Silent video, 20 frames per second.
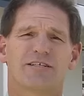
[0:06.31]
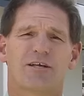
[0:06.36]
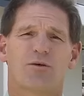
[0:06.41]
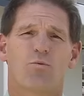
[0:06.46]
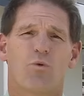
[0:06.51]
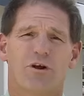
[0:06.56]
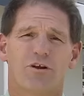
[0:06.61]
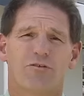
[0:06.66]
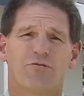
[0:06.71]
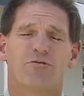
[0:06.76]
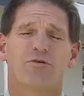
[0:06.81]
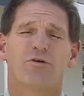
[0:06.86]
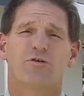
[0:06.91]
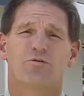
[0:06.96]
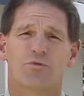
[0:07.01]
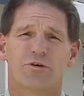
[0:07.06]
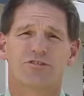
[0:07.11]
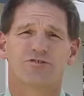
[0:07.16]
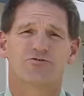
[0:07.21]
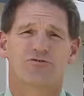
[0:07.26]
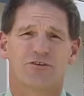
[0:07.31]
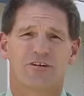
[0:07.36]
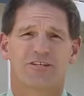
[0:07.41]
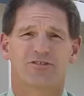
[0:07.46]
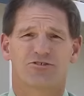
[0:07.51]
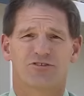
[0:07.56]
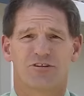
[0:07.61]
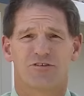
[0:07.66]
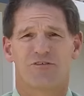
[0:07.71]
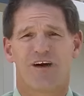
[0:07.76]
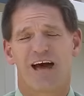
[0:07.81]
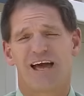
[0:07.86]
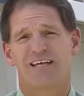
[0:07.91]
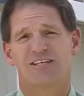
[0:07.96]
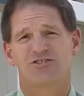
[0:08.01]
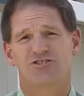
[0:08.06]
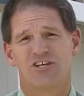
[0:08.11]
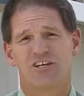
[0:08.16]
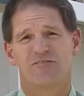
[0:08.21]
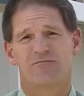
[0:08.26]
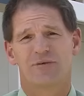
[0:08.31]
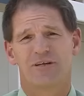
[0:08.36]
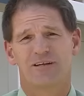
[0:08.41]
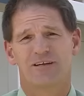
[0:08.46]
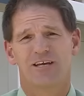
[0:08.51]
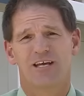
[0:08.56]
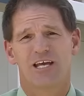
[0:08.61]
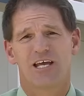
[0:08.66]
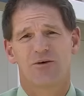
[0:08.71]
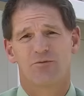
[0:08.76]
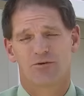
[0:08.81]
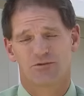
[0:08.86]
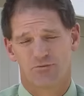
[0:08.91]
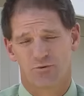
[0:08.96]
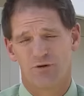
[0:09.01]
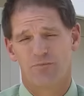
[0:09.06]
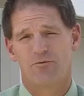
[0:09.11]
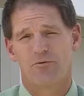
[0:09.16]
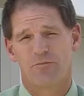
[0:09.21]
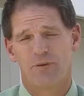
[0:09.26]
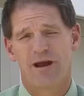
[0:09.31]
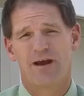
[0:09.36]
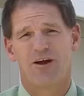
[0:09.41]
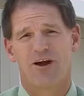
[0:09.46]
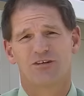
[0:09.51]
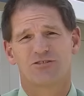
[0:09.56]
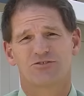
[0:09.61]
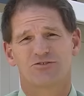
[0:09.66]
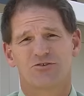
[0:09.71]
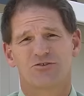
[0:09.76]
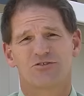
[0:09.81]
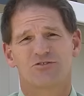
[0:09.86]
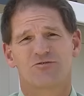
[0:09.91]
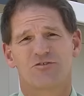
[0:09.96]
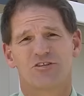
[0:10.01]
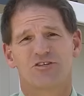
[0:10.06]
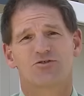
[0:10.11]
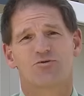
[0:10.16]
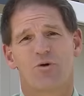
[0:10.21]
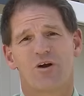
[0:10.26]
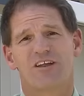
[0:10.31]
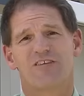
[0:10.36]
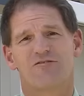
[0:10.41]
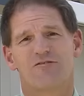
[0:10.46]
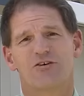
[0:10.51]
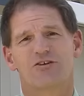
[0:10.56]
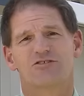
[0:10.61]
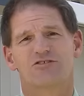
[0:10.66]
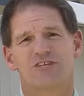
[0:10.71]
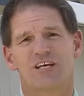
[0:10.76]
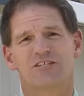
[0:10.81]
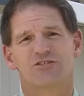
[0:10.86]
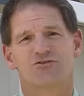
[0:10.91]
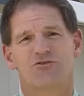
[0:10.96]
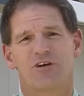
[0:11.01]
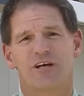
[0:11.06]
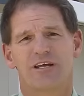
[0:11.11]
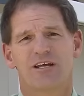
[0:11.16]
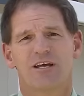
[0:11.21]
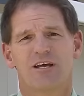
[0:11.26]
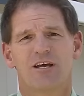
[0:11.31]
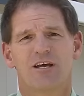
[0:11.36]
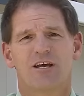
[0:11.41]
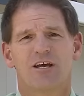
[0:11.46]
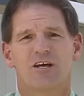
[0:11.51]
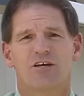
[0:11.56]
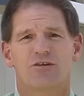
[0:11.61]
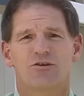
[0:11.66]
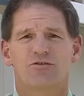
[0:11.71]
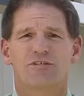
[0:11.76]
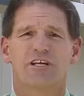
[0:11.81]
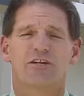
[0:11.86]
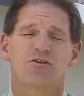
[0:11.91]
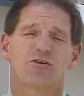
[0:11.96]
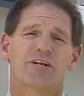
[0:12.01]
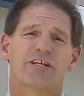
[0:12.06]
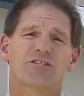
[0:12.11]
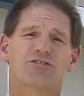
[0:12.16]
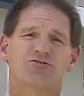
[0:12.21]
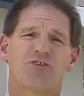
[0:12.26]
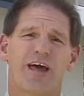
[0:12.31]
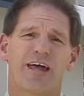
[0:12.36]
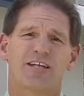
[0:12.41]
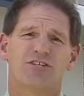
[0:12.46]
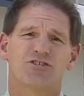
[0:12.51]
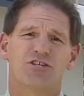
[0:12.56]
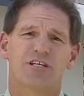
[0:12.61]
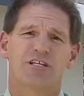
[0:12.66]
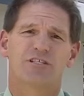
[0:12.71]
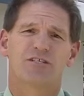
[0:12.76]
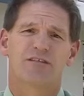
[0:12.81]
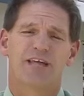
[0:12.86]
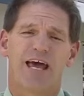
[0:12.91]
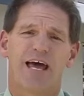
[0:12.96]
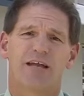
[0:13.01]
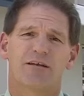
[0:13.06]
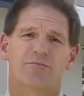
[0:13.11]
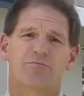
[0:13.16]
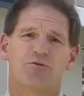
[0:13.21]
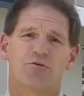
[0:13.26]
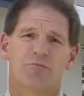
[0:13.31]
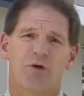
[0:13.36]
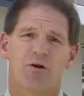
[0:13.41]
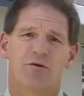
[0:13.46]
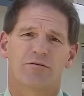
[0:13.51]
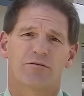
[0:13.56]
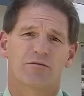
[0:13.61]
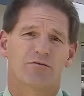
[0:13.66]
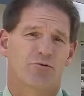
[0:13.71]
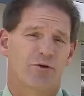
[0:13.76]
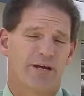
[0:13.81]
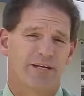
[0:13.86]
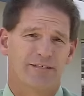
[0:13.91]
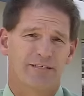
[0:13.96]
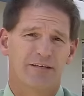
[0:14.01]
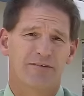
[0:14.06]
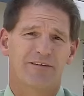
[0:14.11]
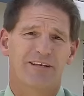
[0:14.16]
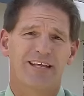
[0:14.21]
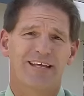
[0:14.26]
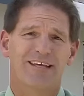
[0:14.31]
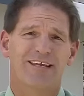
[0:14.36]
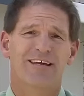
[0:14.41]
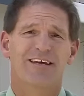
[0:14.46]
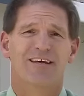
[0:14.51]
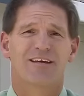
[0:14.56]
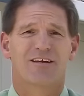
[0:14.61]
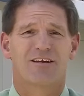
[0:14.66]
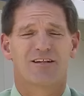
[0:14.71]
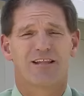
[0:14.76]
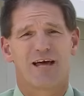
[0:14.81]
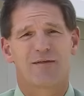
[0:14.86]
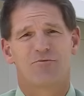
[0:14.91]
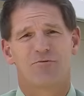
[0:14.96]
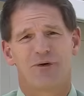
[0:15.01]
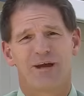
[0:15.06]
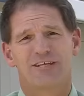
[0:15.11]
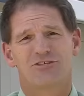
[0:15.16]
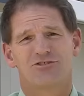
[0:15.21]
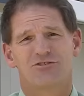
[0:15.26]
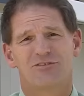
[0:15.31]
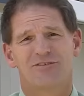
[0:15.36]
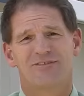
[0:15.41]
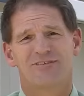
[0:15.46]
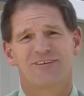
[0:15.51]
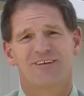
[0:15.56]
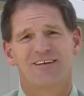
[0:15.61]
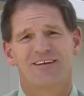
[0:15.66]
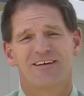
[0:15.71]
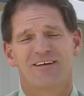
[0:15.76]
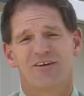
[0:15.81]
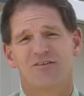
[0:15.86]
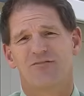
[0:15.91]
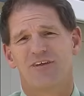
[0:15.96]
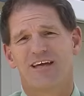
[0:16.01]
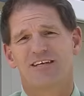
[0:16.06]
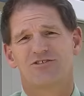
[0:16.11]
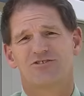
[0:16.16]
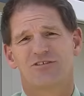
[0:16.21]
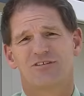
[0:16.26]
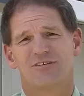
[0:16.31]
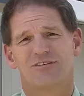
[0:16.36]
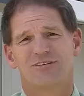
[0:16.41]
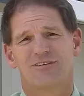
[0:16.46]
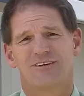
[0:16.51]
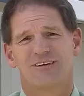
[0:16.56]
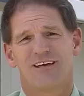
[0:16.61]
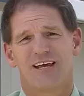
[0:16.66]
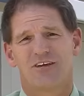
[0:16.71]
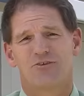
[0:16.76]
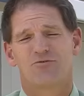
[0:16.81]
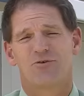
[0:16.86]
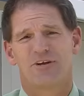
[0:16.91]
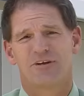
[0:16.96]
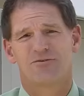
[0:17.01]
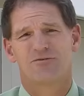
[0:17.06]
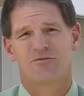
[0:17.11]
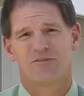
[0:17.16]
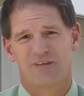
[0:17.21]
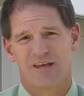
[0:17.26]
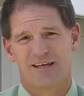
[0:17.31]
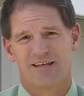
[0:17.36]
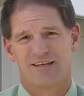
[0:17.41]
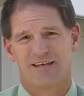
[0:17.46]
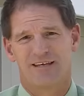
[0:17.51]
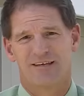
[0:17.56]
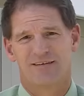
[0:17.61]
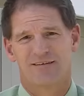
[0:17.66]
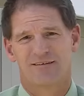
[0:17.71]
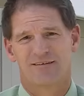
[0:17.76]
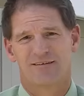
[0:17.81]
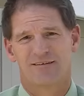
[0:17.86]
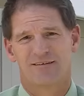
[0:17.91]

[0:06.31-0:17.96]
has a wonderful and rich tradition of high achievement in which we prepare our students for the 21st century using learning strategies that promote creativity, collaboration, innovation, and critical thinking.